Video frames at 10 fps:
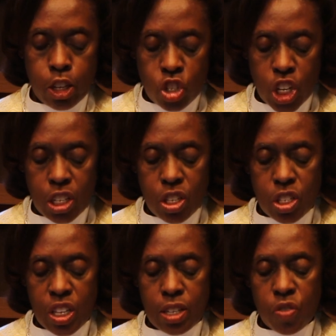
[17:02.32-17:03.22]

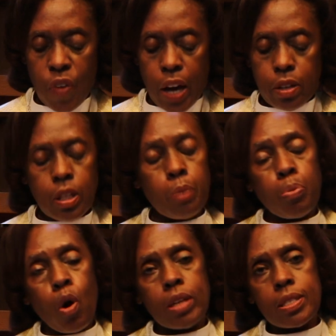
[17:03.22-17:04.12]
Jesus has finally
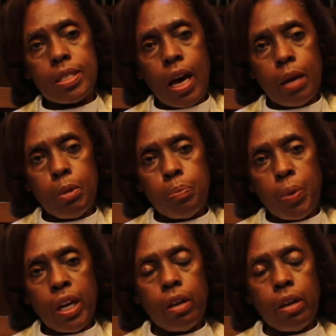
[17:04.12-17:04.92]
brought Simon